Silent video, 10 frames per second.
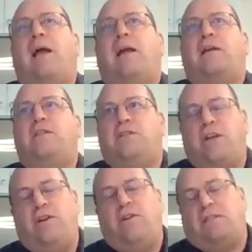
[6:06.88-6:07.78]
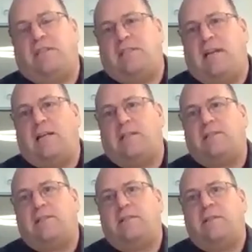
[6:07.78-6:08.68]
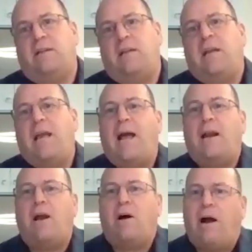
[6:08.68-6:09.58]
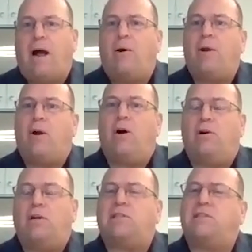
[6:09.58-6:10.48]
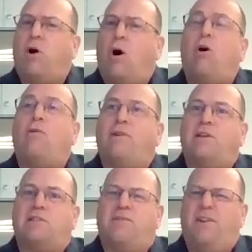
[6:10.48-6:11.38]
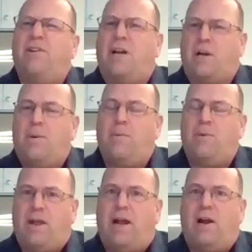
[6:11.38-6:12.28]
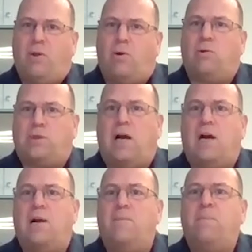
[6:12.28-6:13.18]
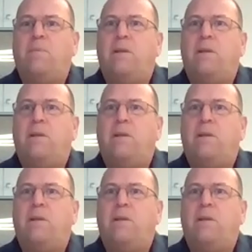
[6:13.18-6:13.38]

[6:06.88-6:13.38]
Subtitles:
a continued success and allowing all of us to feel like we were there the whole time.